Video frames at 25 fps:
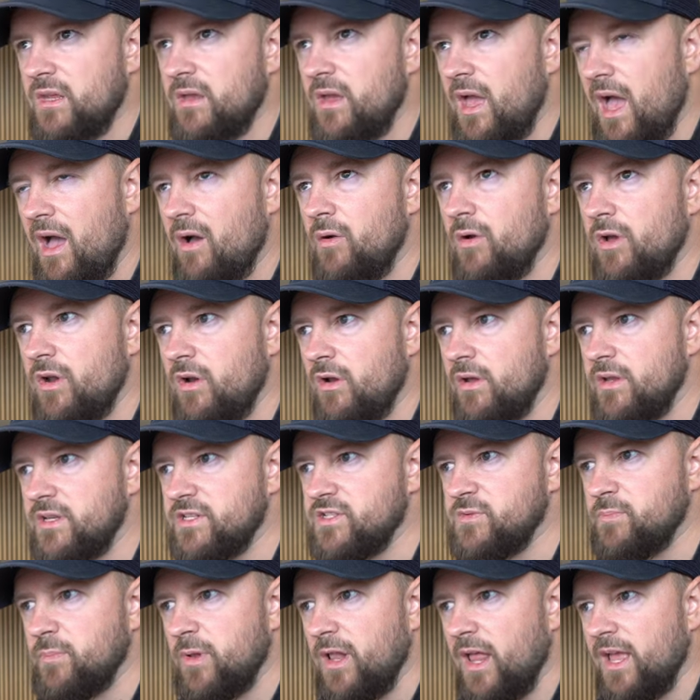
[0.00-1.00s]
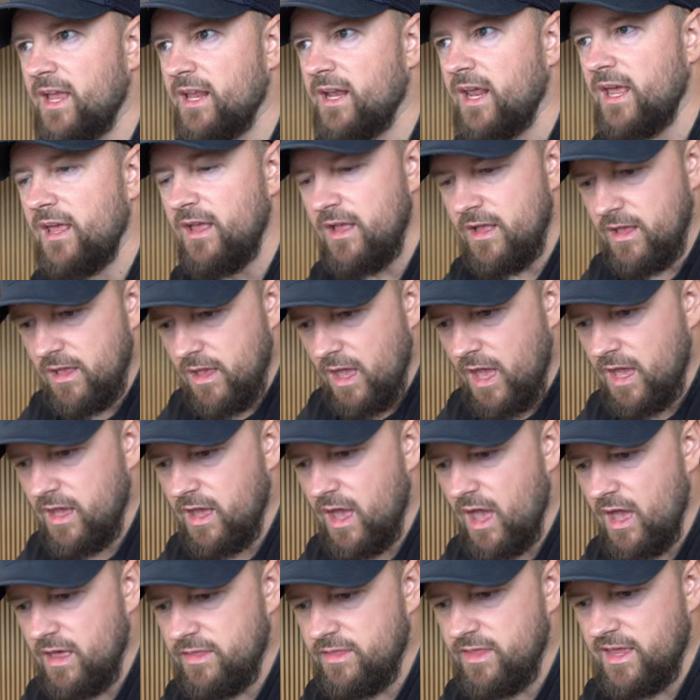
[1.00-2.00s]
how can I explain
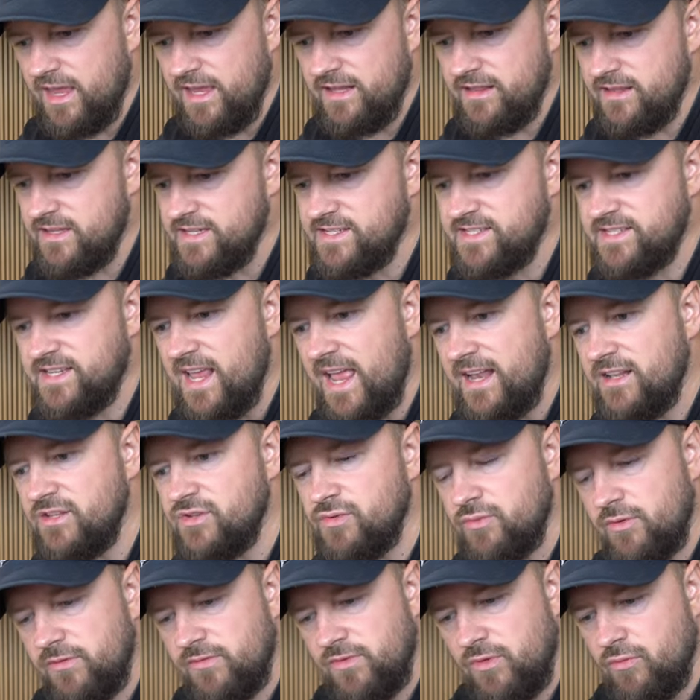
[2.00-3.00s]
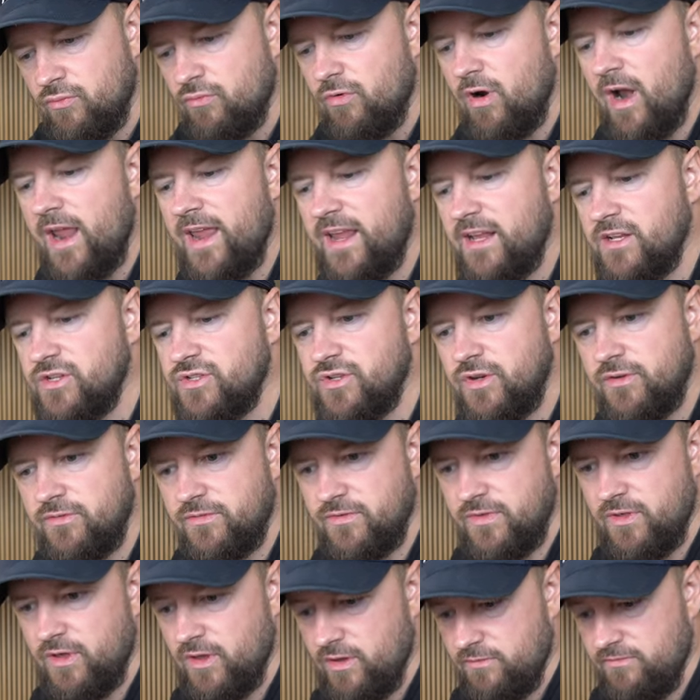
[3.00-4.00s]
it? In the center of the range
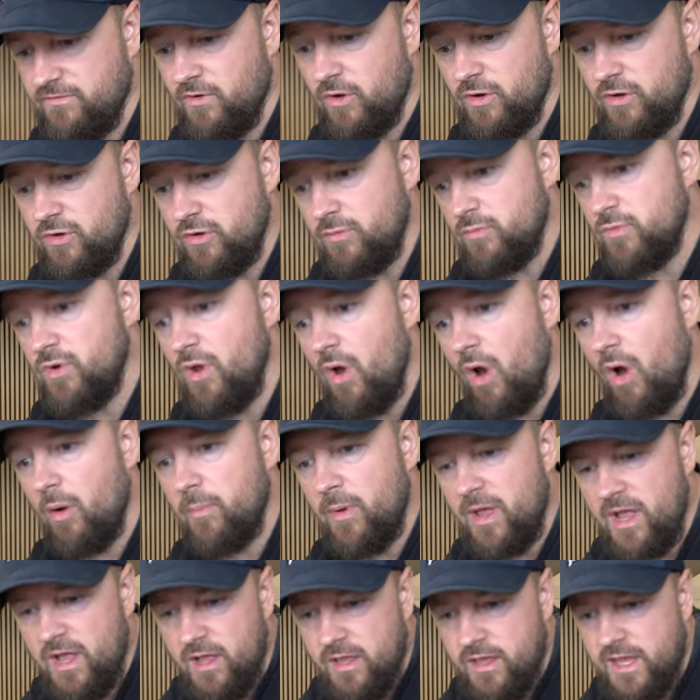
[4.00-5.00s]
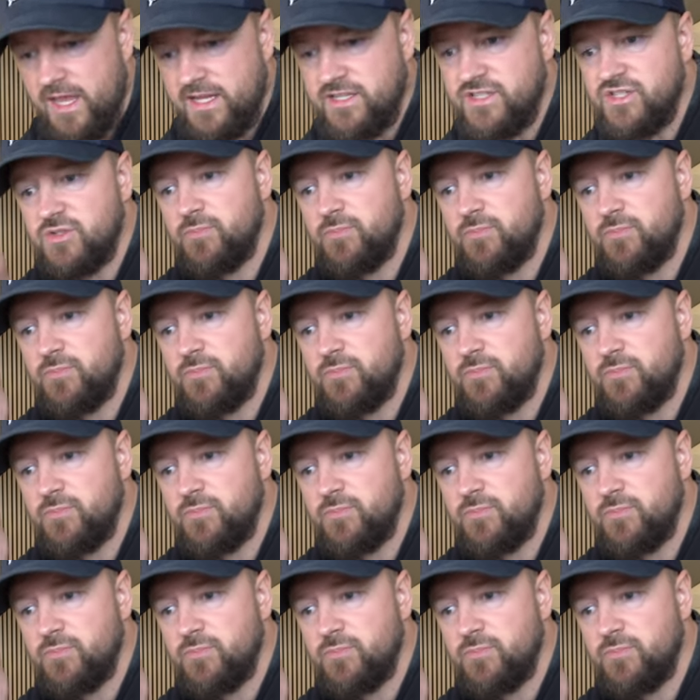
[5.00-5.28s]
of the volume knob, it